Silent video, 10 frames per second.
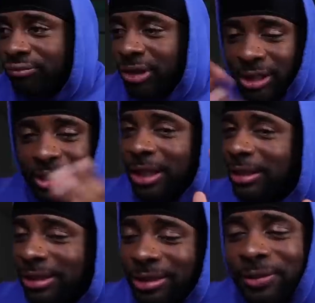Let's get
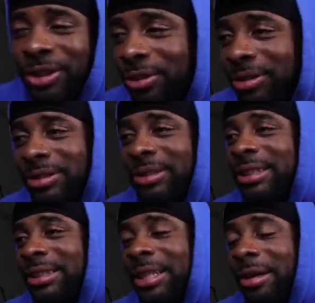into the videos on
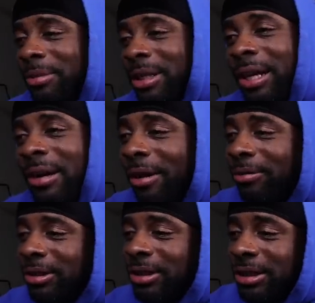TikTok, man. I
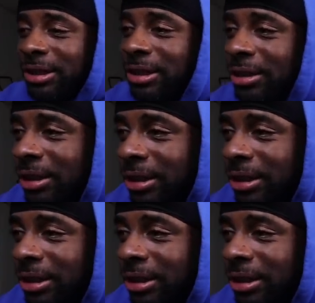want to see,